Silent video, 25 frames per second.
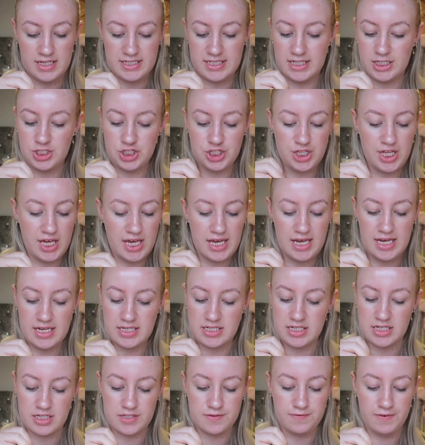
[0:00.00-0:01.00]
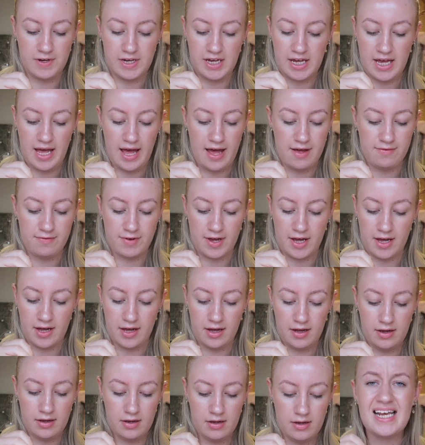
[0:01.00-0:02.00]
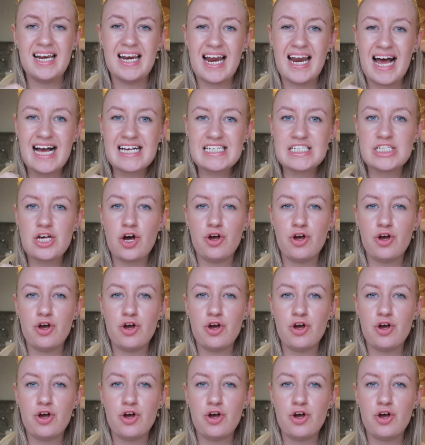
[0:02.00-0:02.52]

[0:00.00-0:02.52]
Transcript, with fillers: It's literally the easiest thing ever, and it lasts.